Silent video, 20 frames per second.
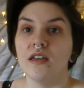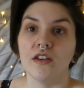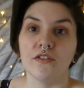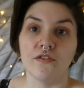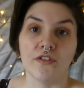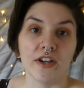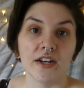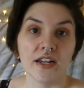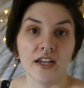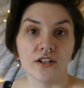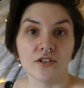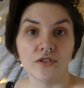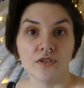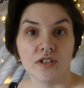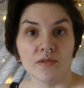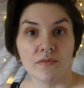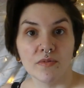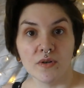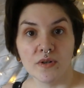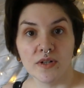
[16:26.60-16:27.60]
If financial
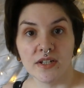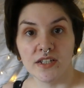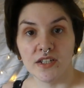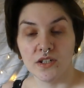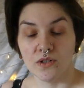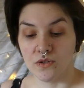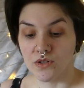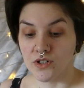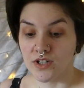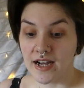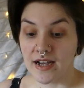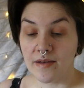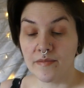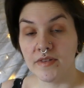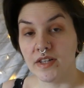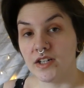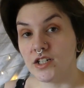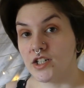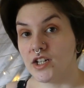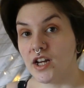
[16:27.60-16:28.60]
support isn't your jam,
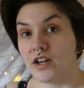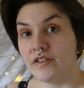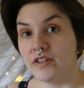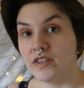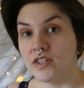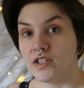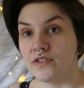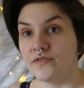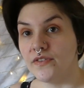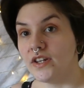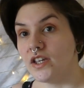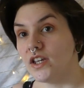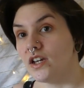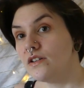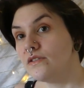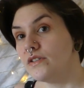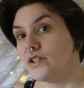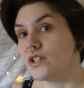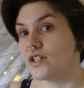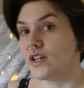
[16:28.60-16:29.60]
then sharing this
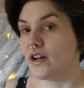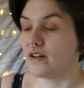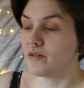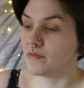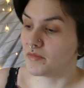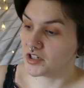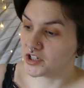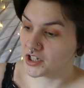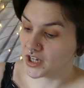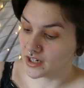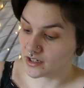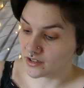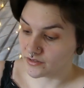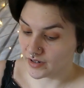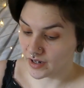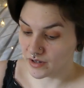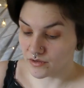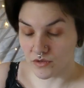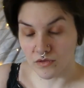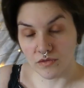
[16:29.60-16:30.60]
video and sharing my channel
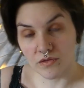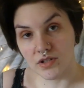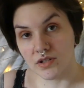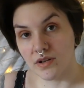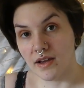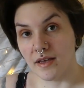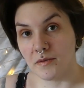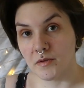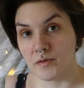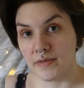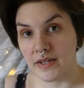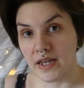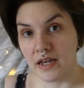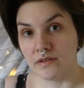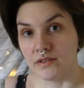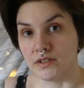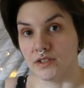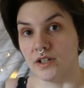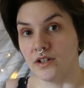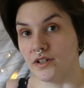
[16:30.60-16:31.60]
around also helps me out
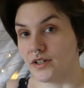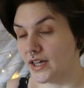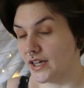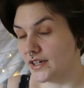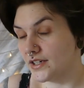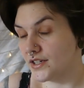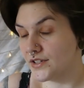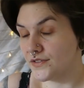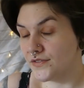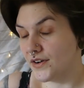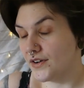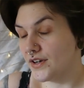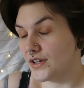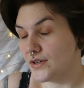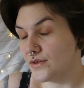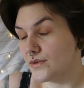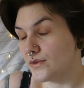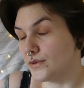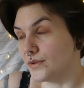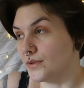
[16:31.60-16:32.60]
a lot and is very
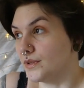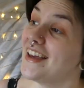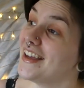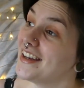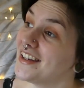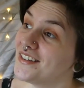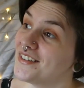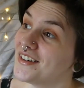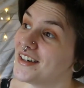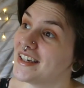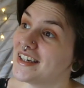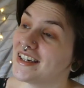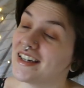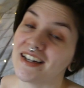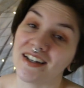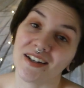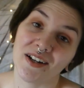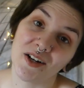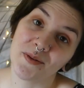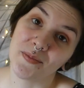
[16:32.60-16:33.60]
cool. Anyway,
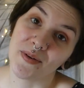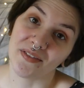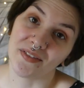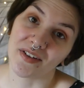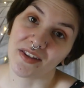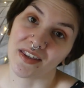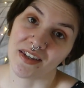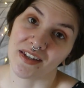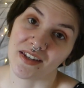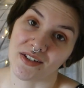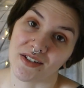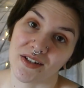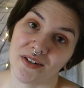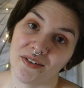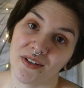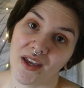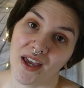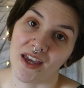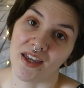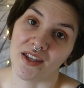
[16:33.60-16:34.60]
I hope everything is
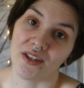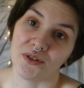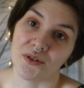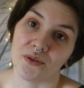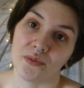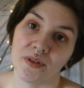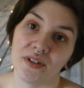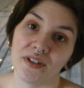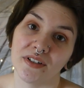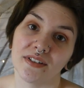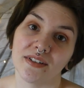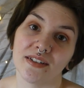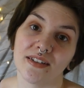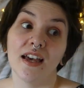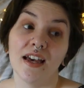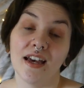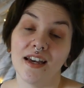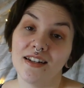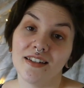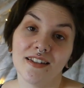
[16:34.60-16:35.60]
okay in your world,
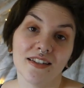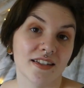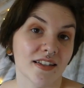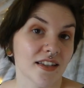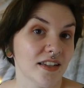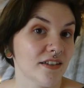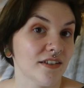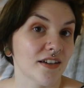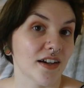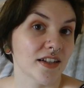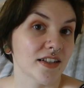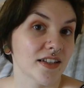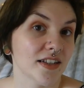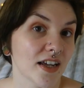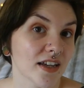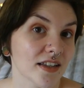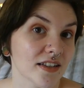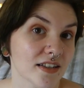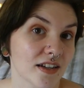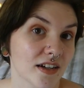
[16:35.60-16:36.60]
and I'll see you guys
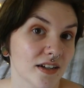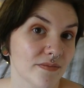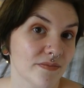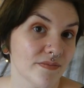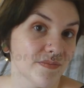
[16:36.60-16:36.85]
next time.